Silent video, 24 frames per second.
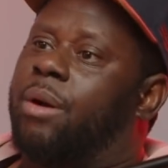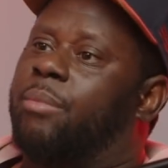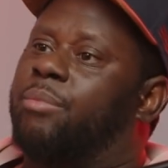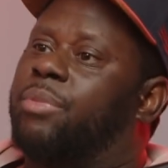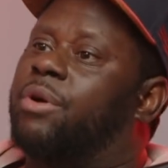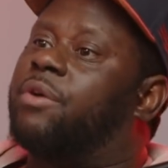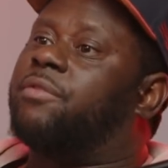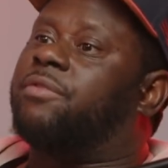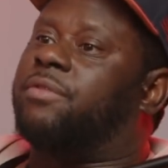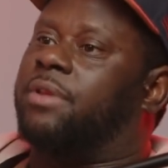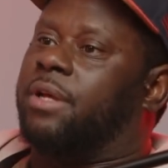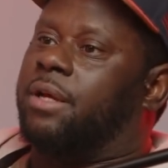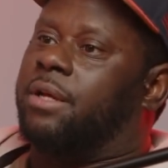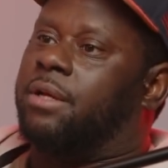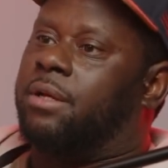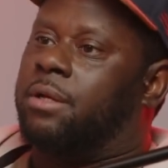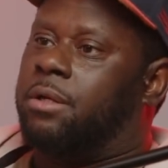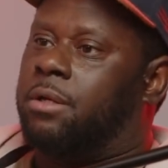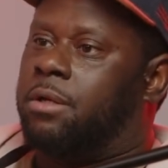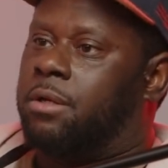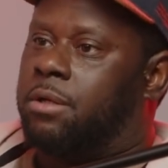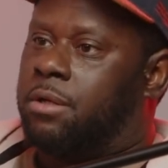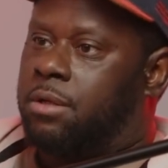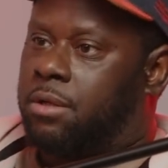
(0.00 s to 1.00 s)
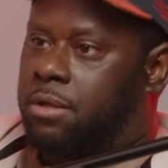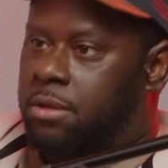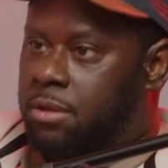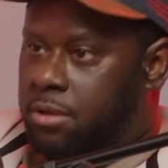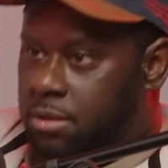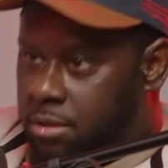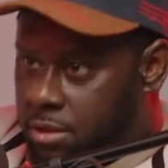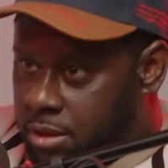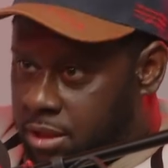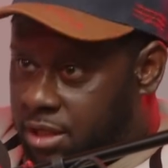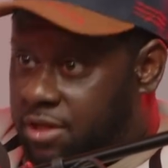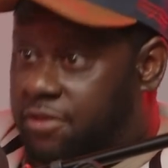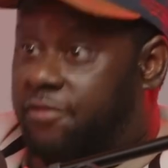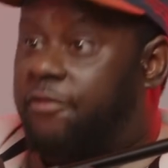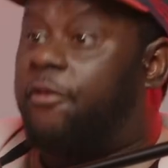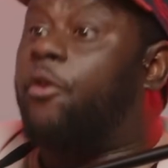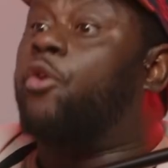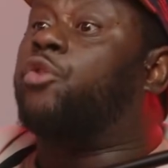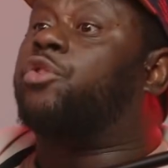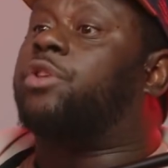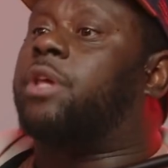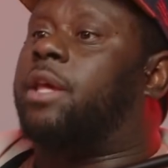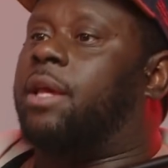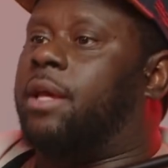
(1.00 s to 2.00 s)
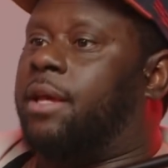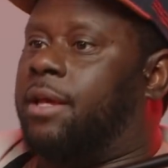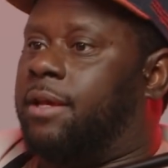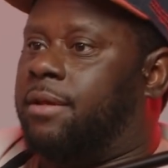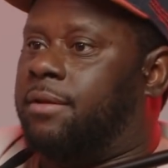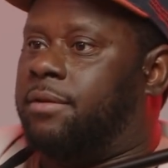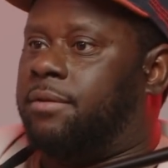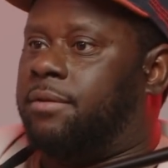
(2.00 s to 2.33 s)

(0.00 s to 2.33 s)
birthday. Mm. His first kid